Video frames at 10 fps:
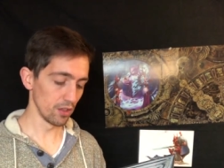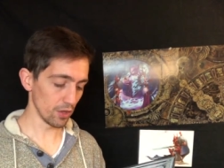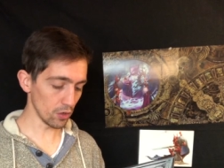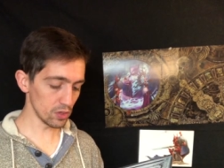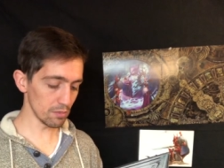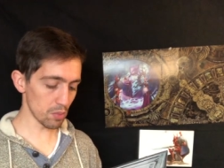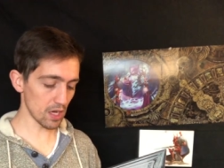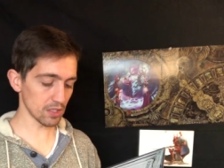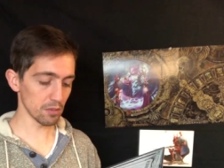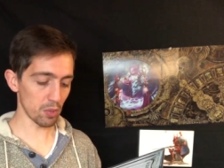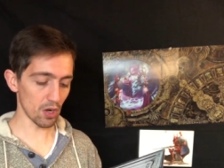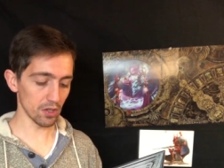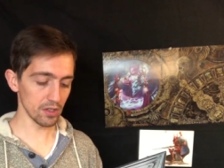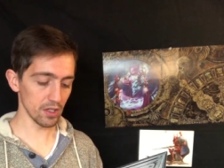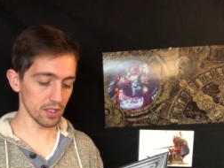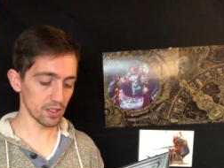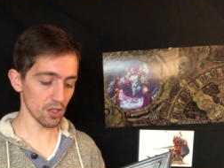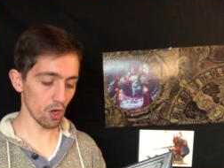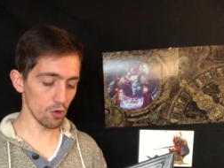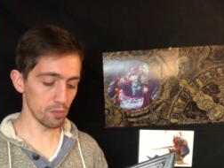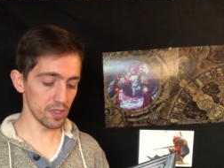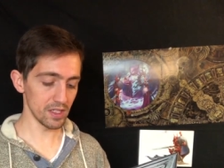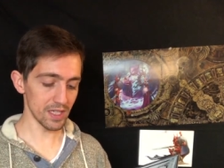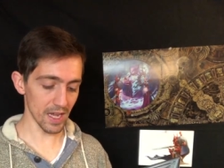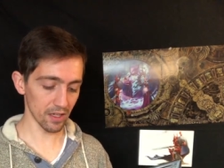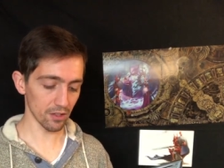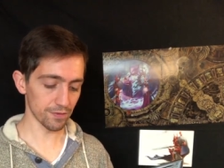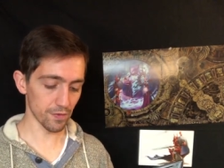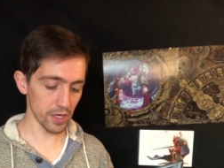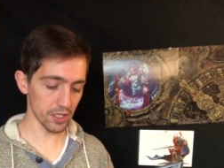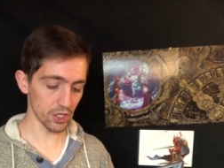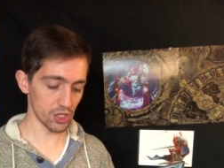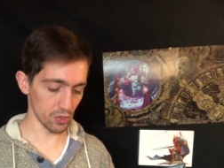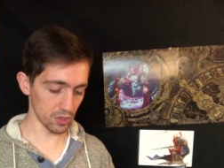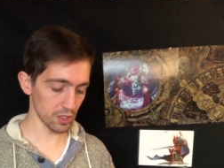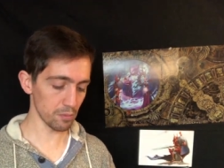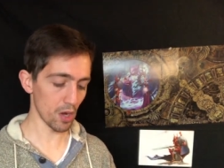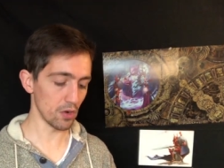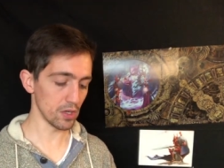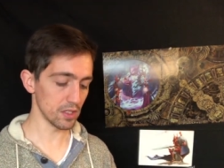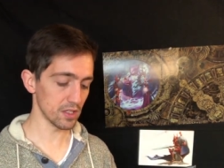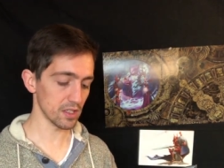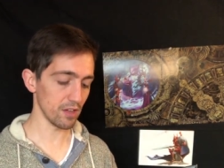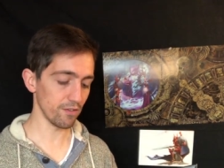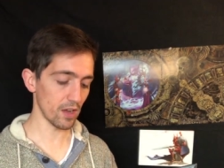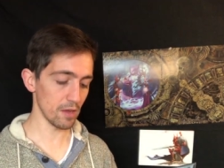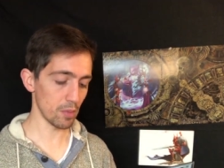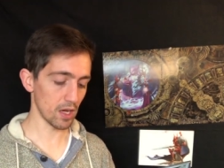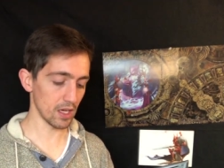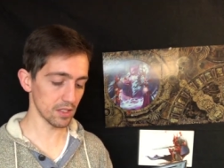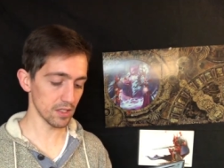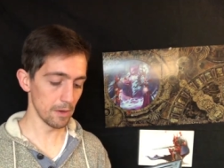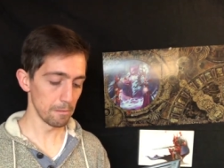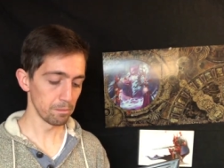Those embarked upon its open deck are free to shoot at opponents as they fly past,